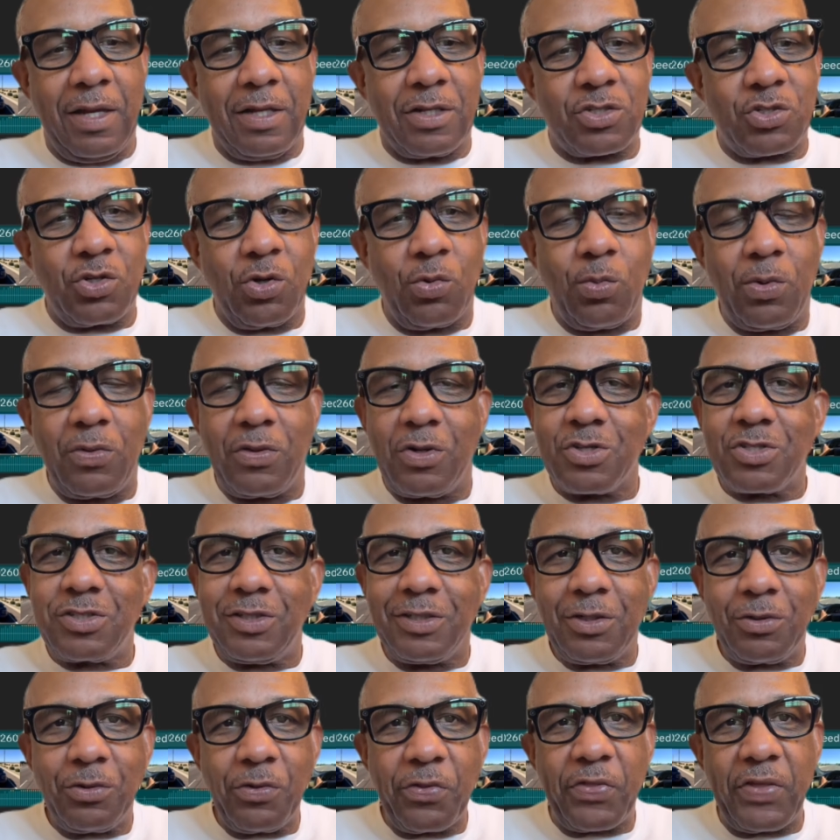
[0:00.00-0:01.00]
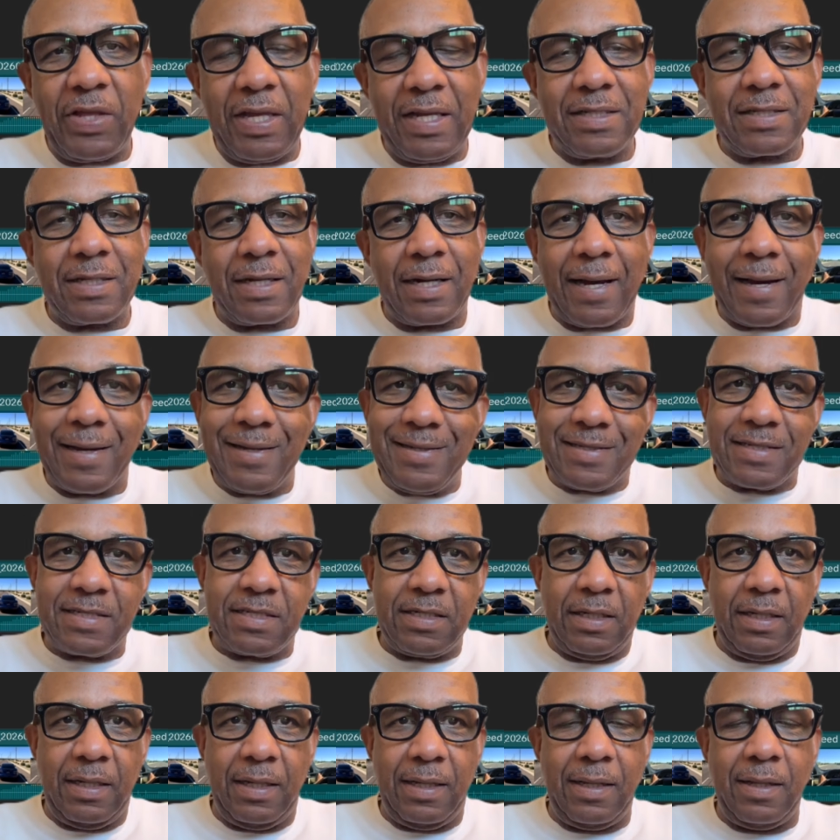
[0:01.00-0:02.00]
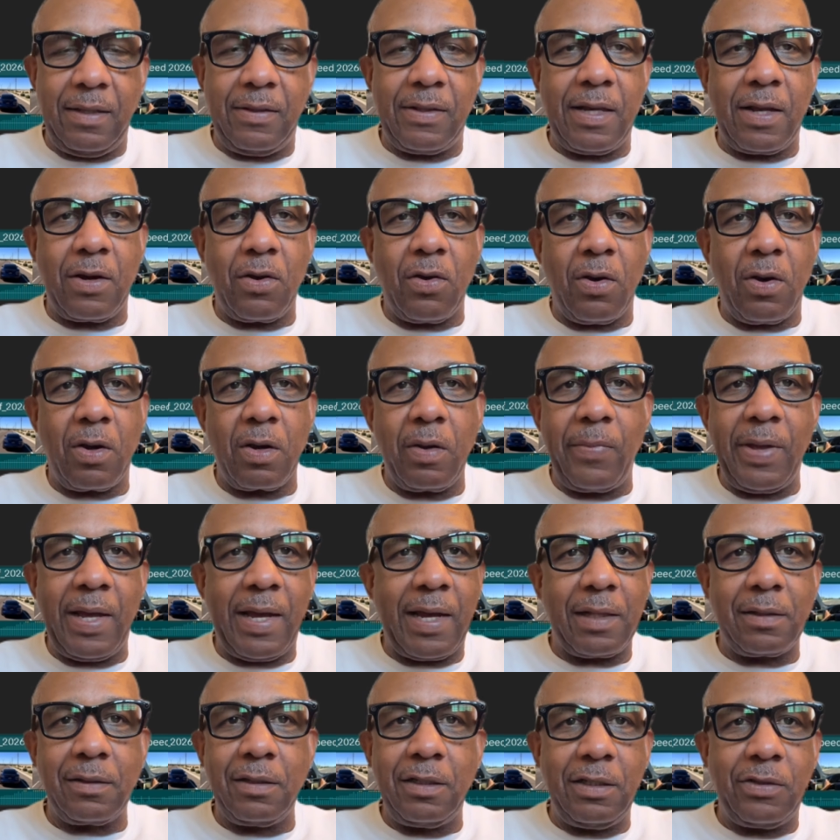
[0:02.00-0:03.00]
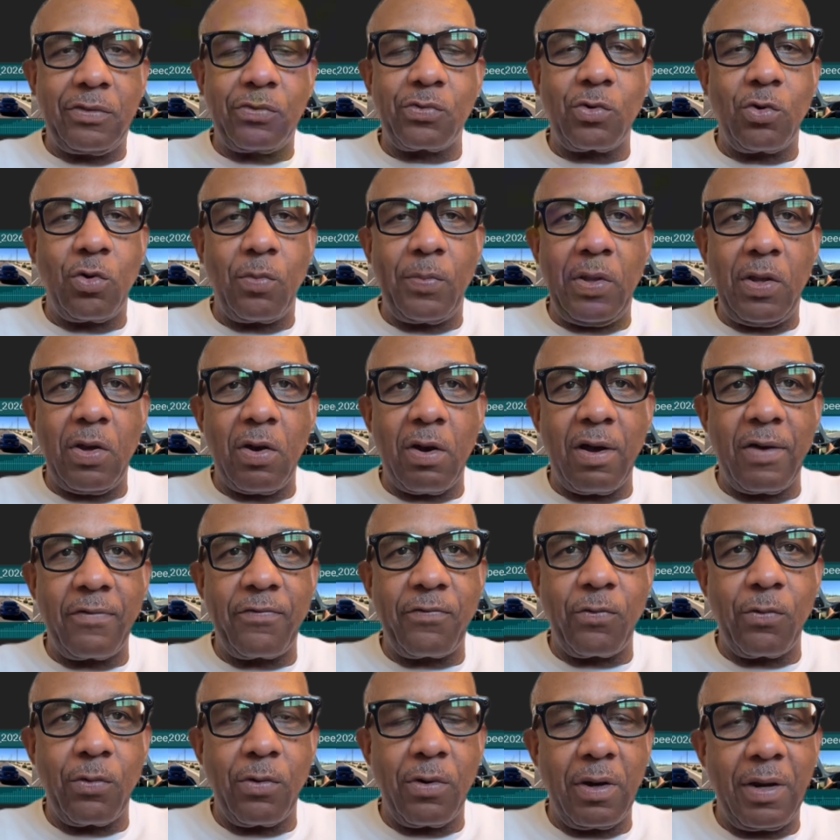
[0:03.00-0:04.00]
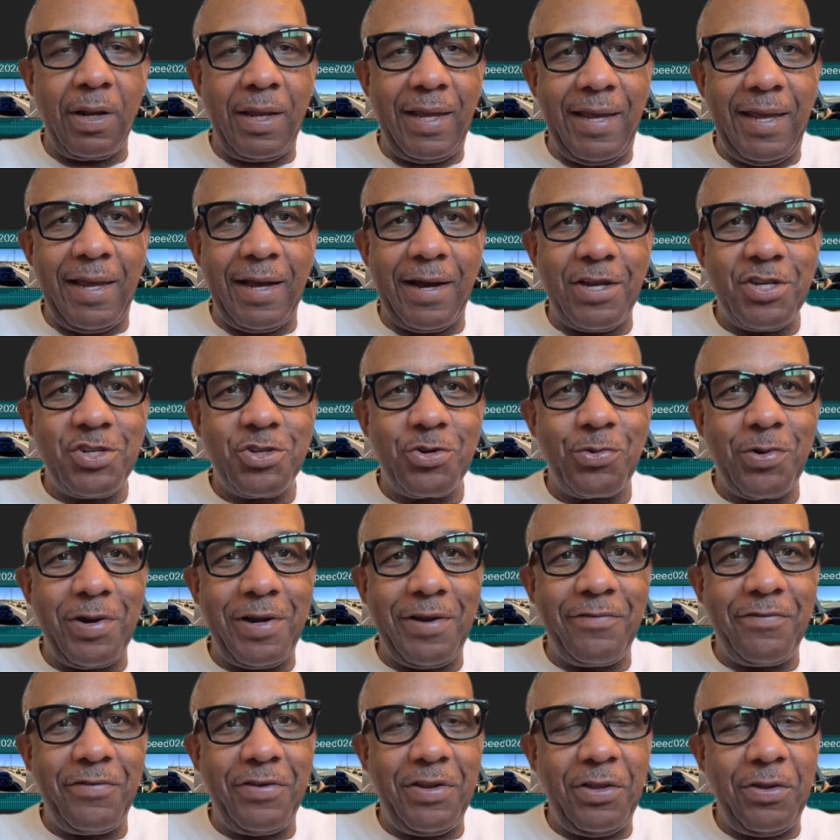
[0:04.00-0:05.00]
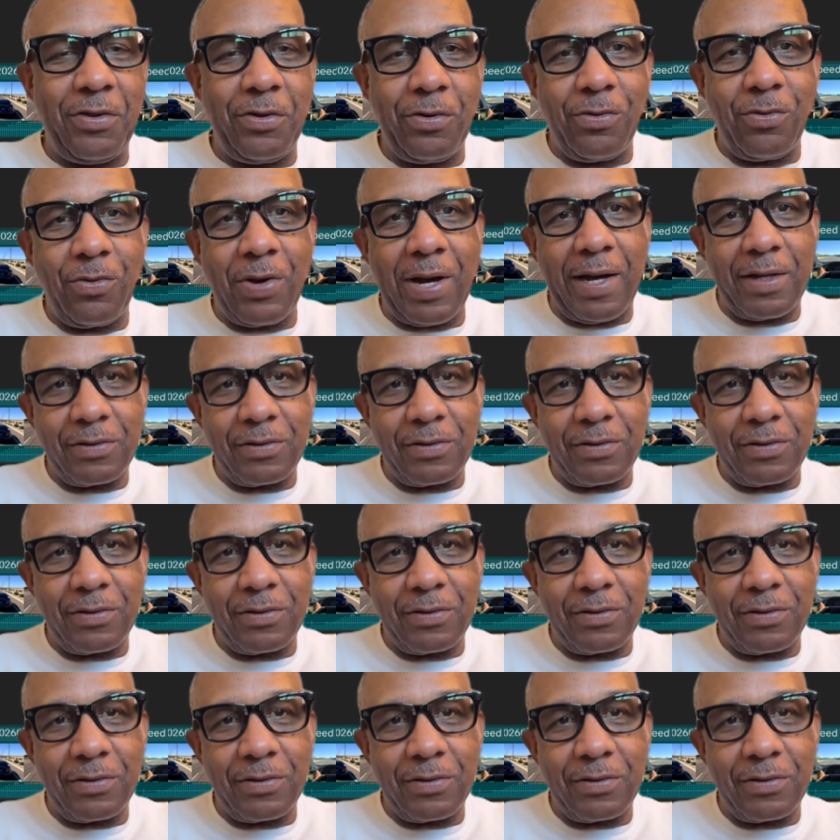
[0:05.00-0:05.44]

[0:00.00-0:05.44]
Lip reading: So when there's little things that I see that automatically throw me off for an AI generated video,